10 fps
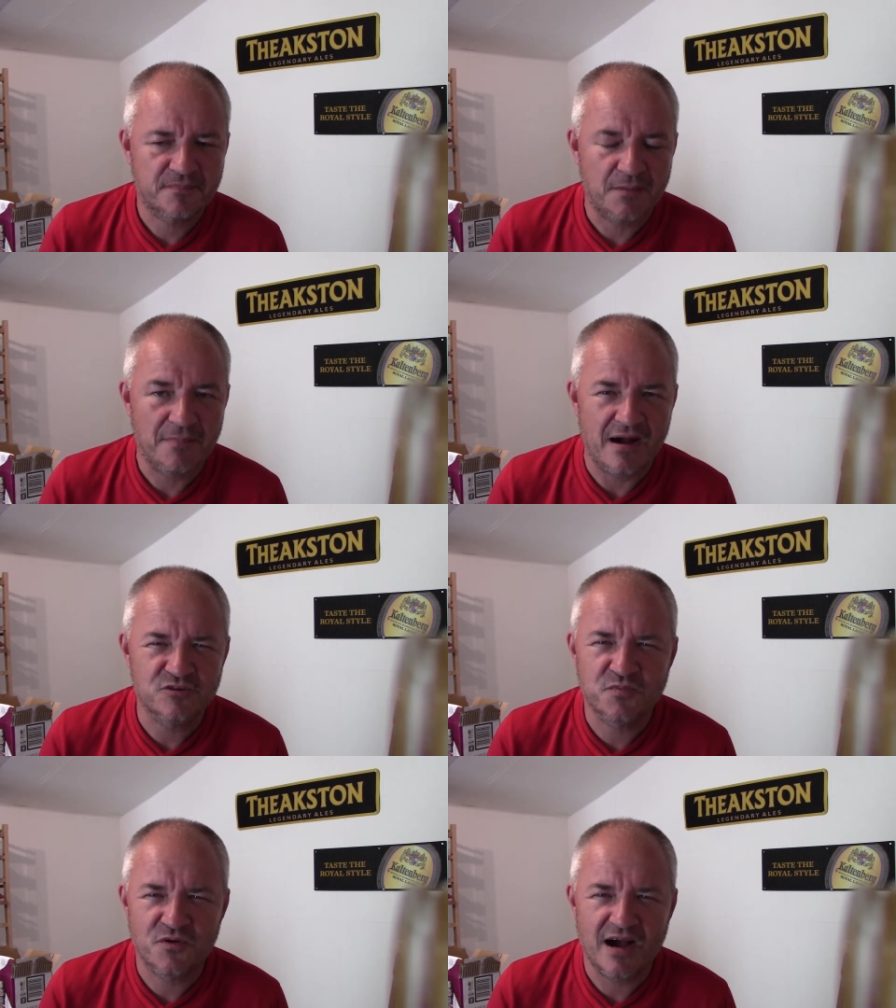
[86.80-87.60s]

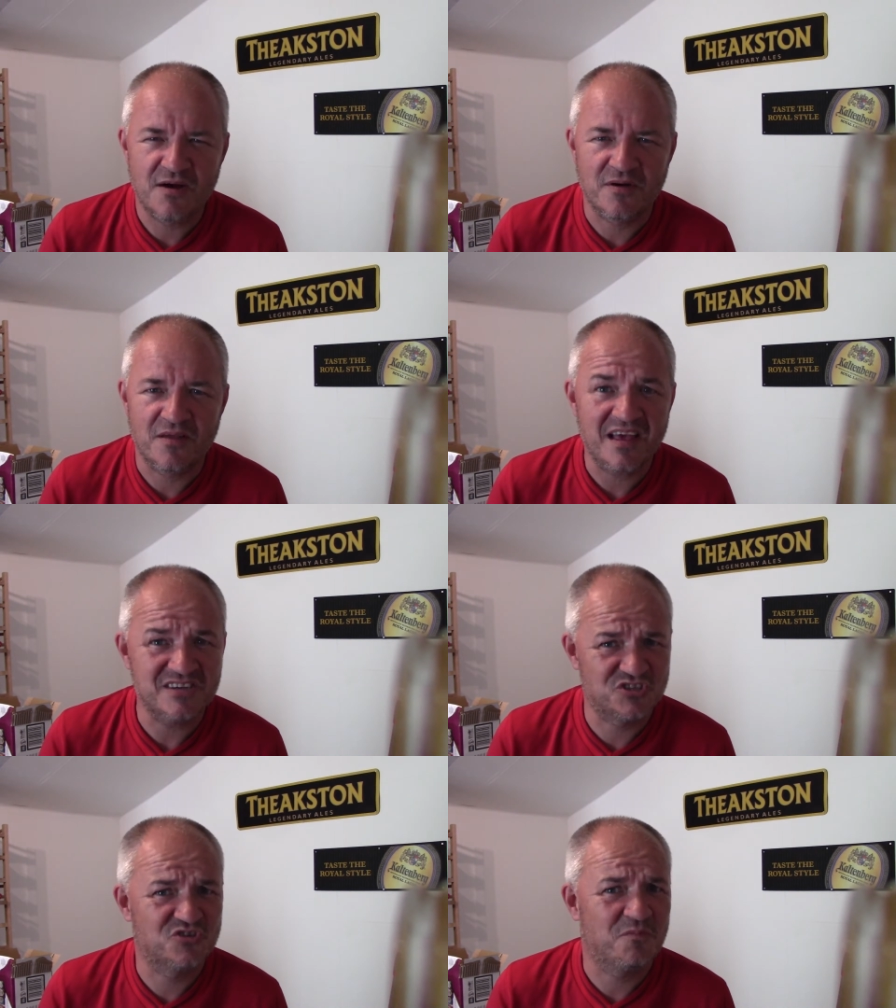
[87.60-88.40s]
miles per hour.
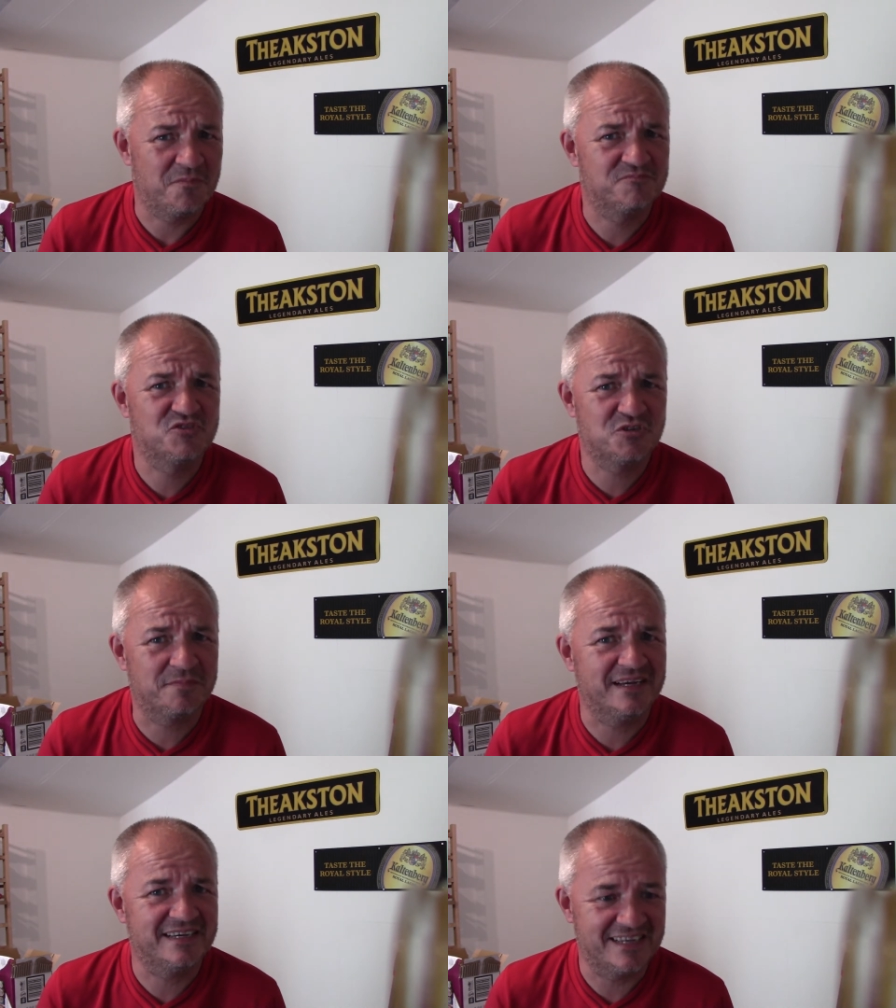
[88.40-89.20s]
That's some
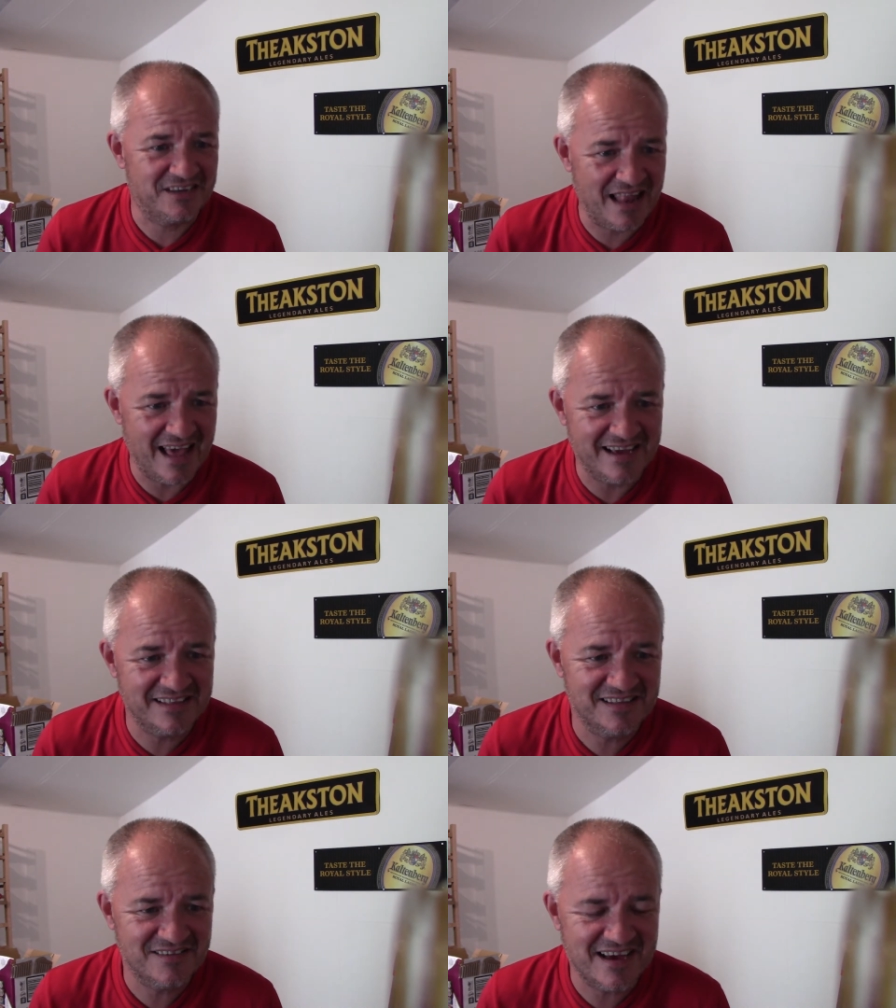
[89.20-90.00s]
speed in a
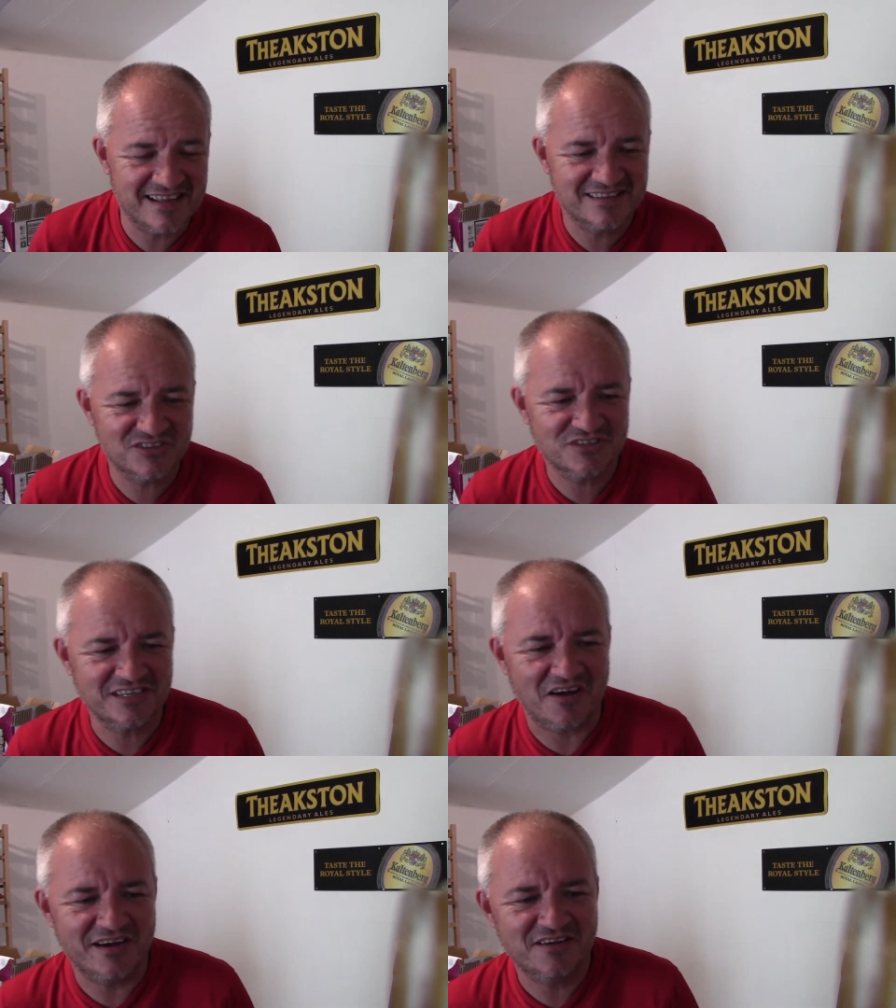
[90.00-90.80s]

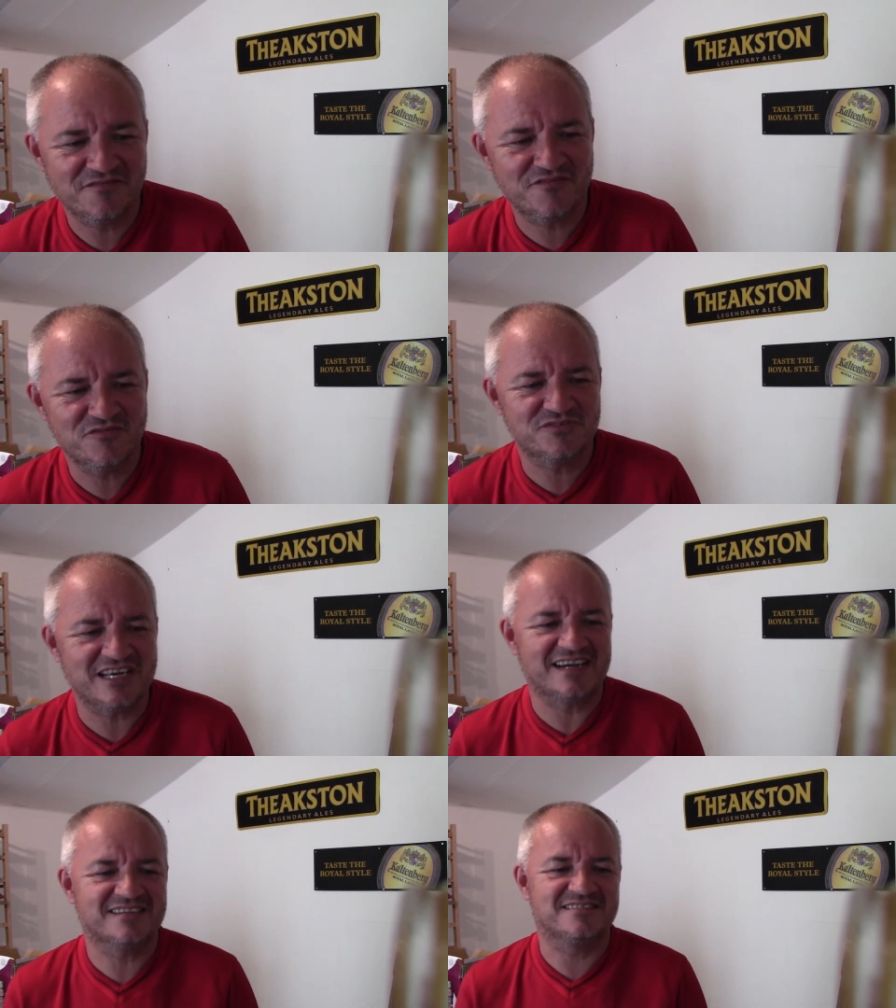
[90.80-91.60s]
few
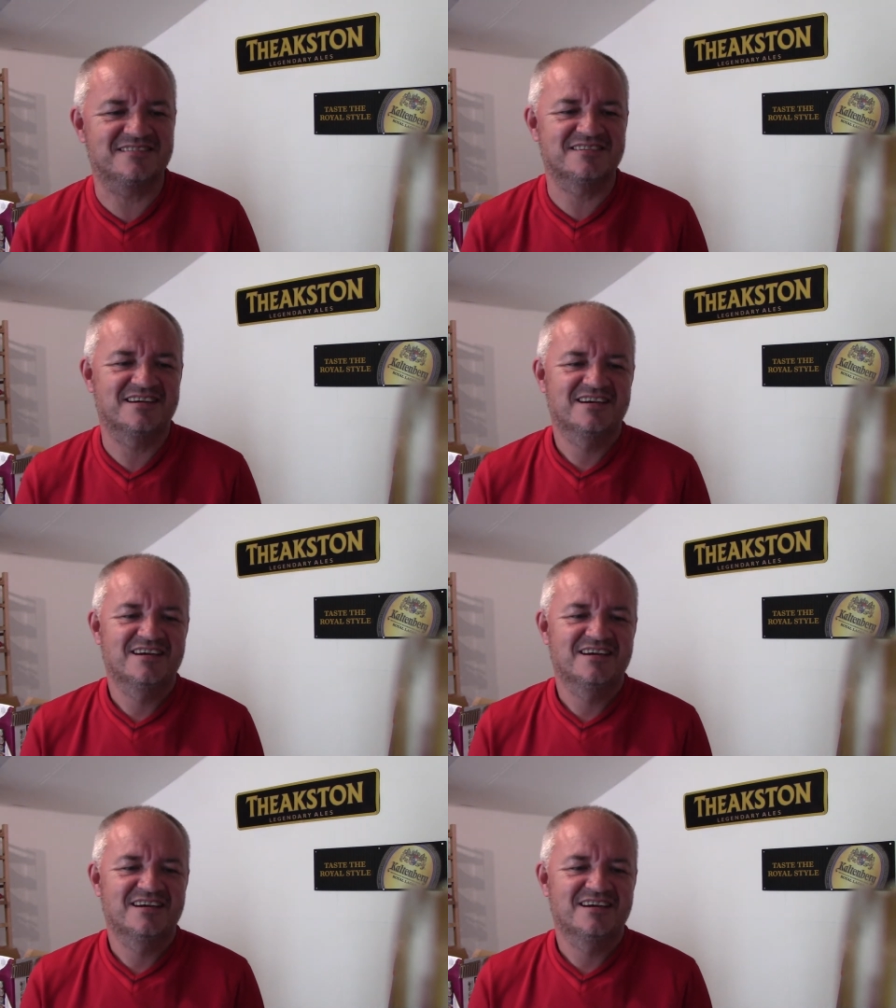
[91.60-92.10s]
seconds.